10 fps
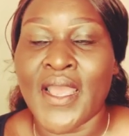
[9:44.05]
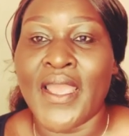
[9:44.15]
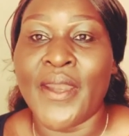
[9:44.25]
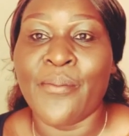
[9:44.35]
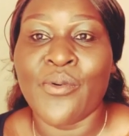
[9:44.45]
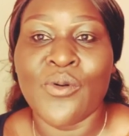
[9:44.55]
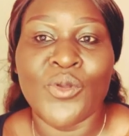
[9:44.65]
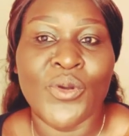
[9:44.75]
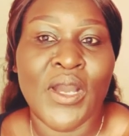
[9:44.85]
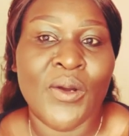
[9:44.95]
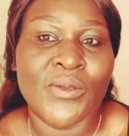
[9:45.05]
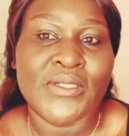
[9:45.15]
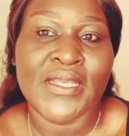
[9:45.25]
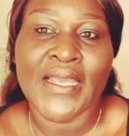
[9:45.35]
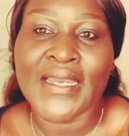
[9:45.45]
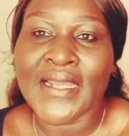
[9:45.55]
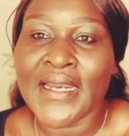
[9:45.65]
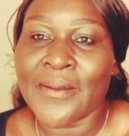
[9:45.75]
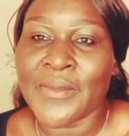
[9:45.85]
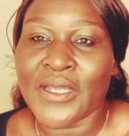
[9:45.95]
and pull you out and
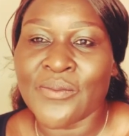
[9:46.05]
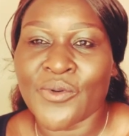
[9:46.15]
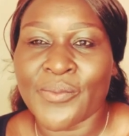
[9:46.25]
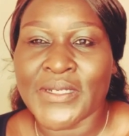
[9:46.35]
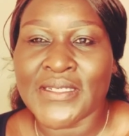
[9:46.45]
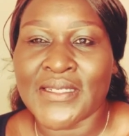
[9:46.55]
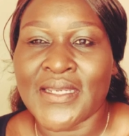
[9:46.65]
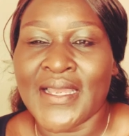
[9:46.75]
claim that property